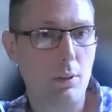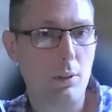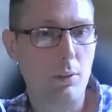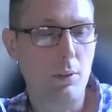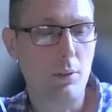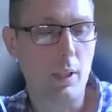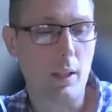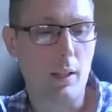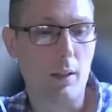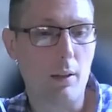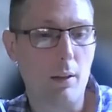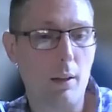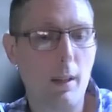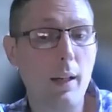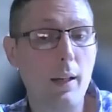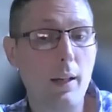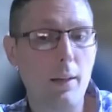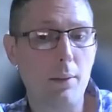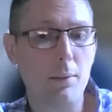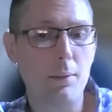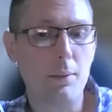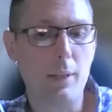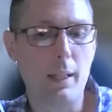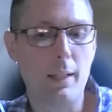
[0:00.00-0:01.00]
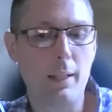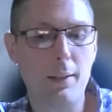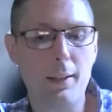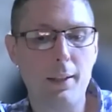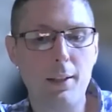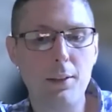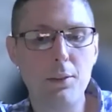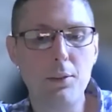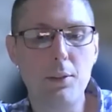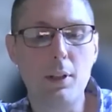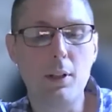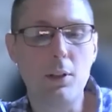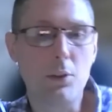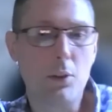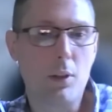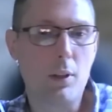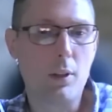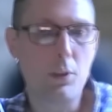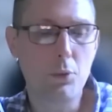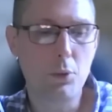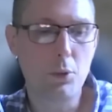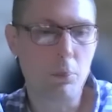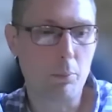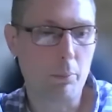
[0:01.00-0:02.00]
Yeah, and there's
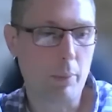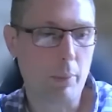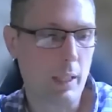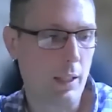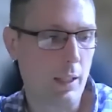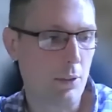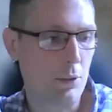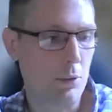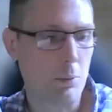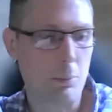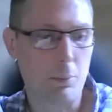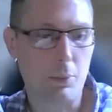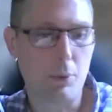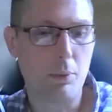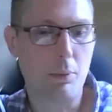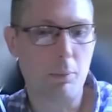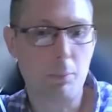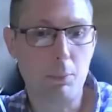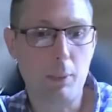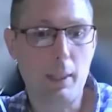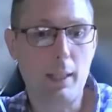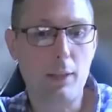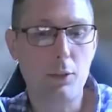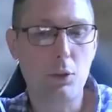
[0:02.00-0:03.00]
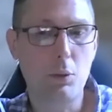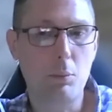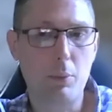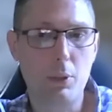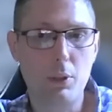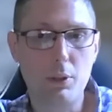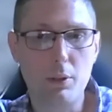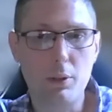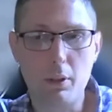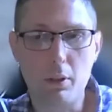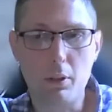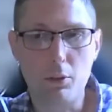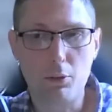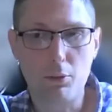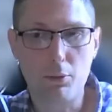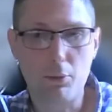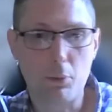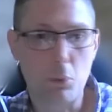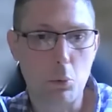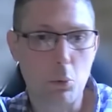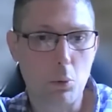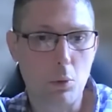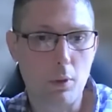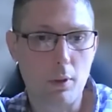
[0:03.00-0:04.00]
also possibilities
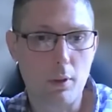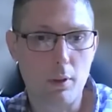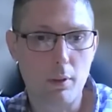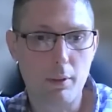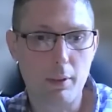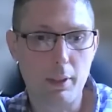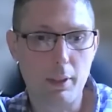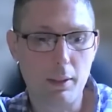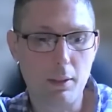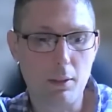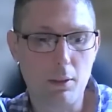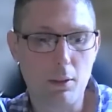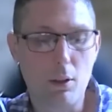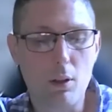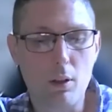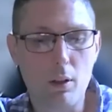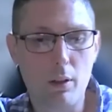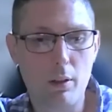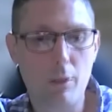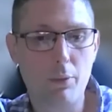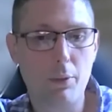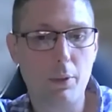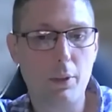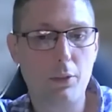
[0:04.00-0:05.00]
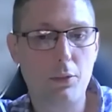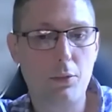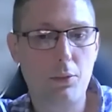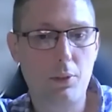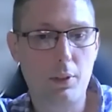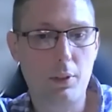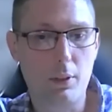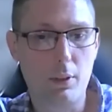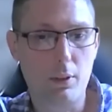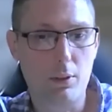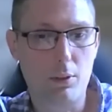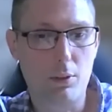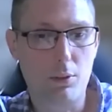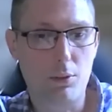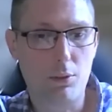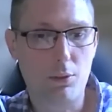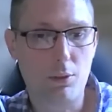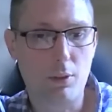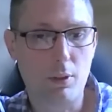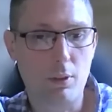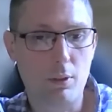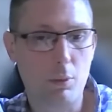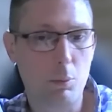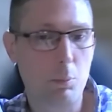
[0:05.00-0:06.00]
for all this to
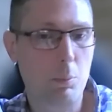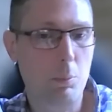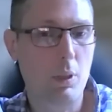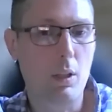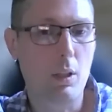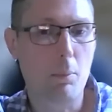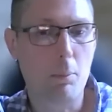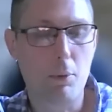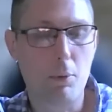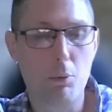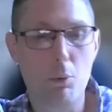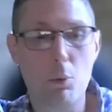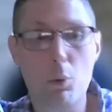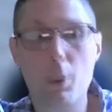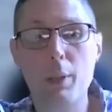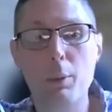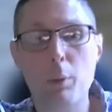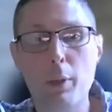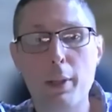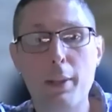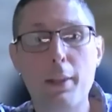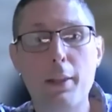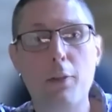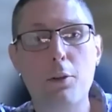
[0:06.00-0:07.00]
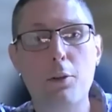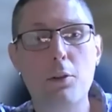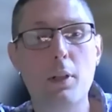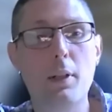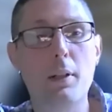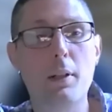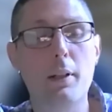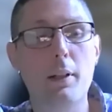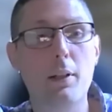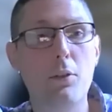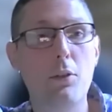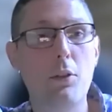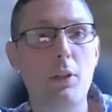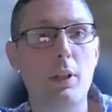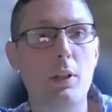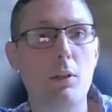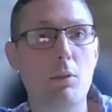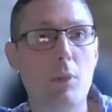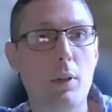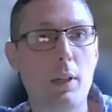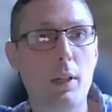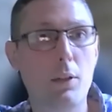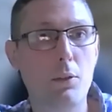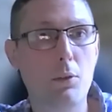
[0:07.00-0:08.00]
serve a purpose. What they're trying to achieve,
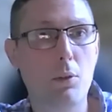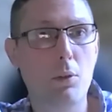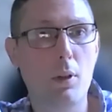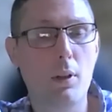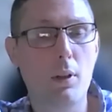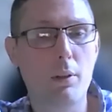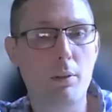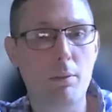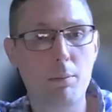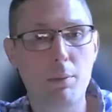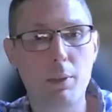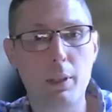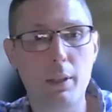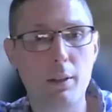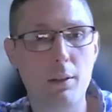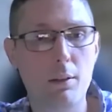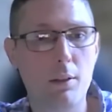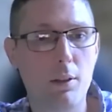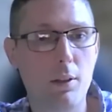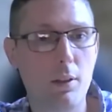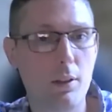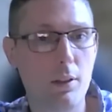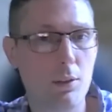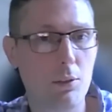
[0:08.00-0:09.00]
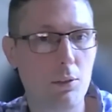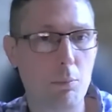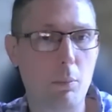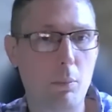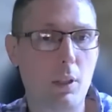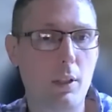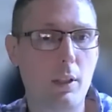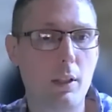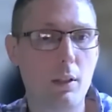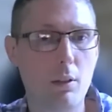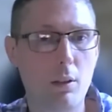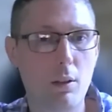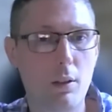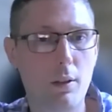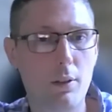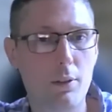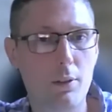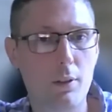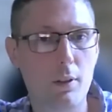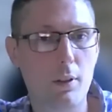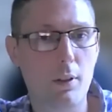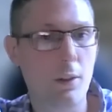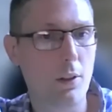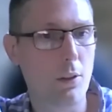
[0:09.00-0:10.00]
right? Drug dealers, money
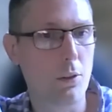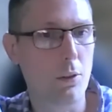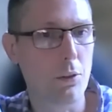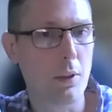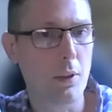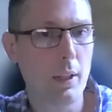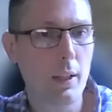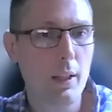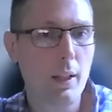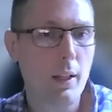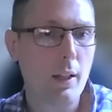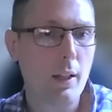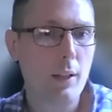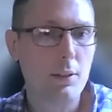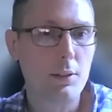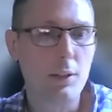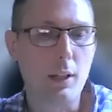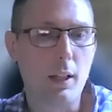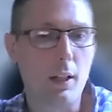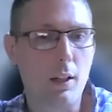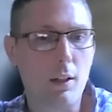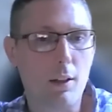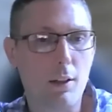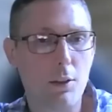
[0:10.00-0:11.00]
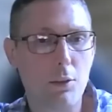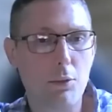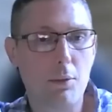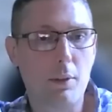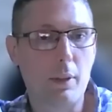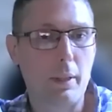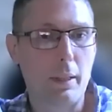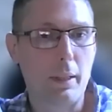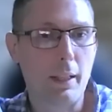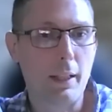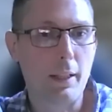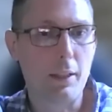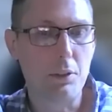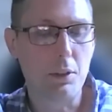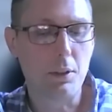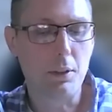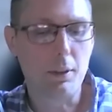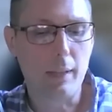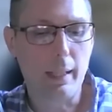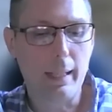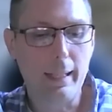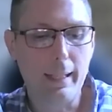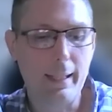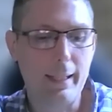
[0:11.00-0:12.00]
launderers, terrorist financing,
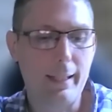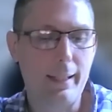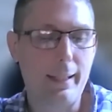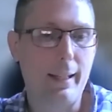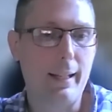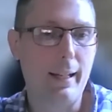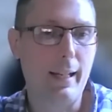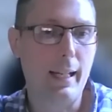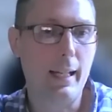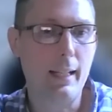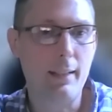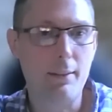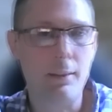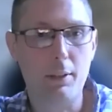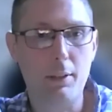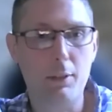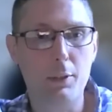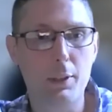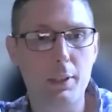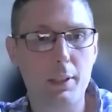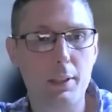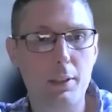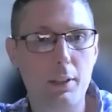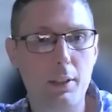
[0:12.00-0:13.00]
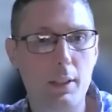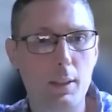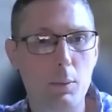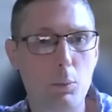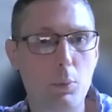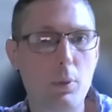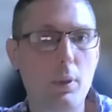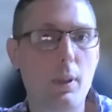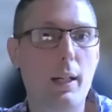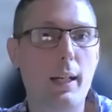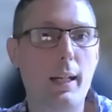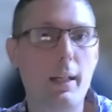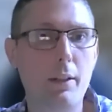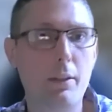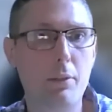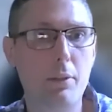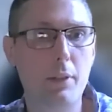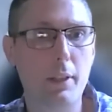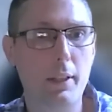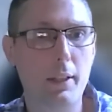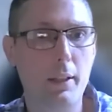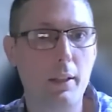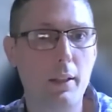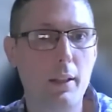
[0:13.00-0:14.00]
they can have everything
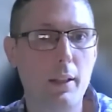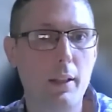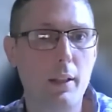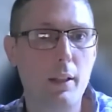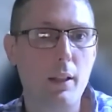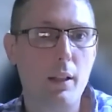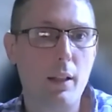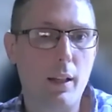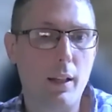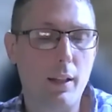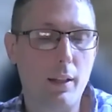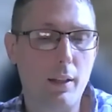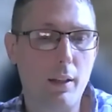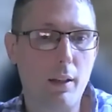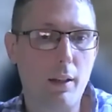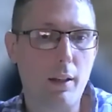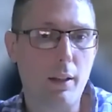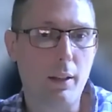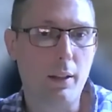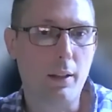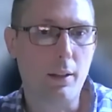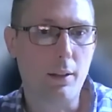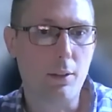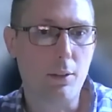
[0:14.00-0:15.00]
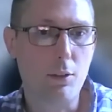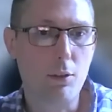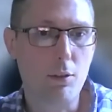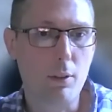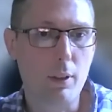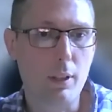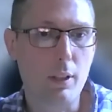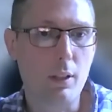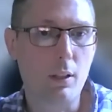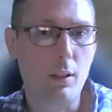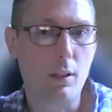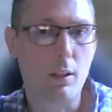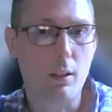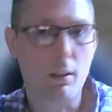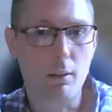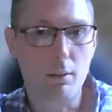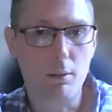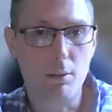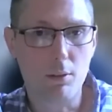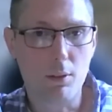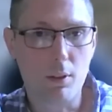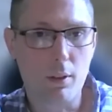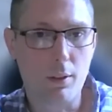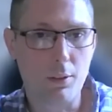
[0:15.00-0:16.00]
private and kind of trigger
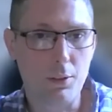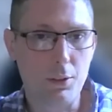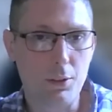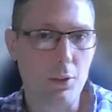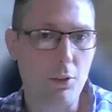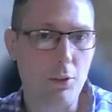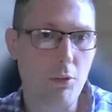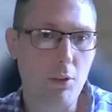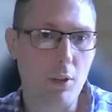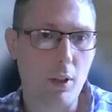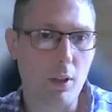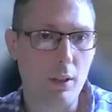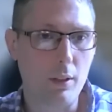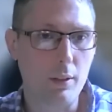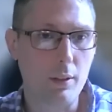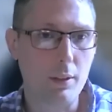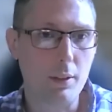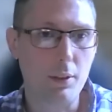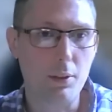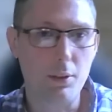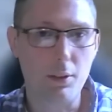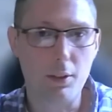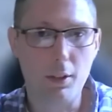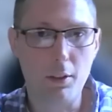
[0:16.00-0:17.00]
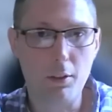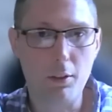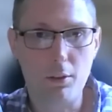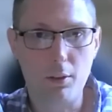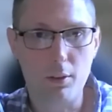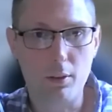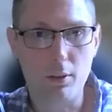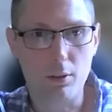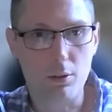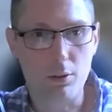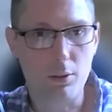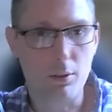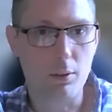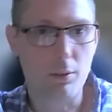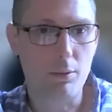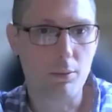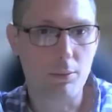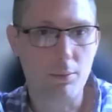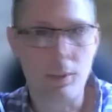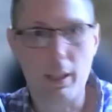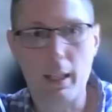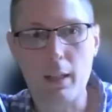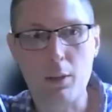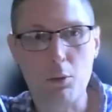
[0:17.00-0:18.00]
under certain conditions if
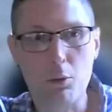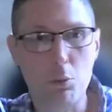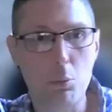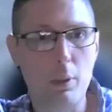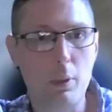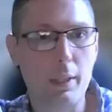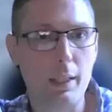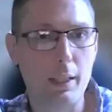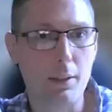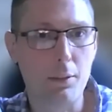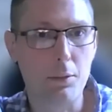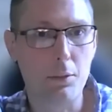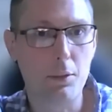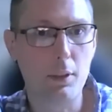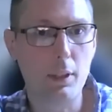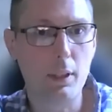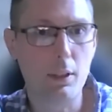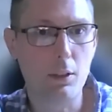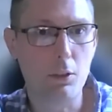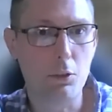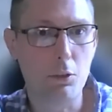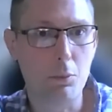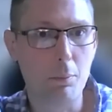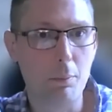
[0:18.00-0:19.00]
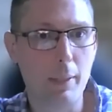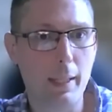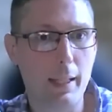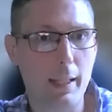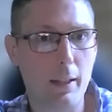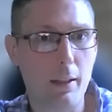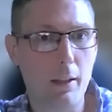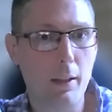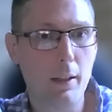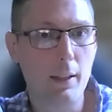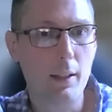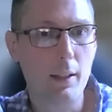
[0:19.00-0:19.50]
X, Y, and Z is met,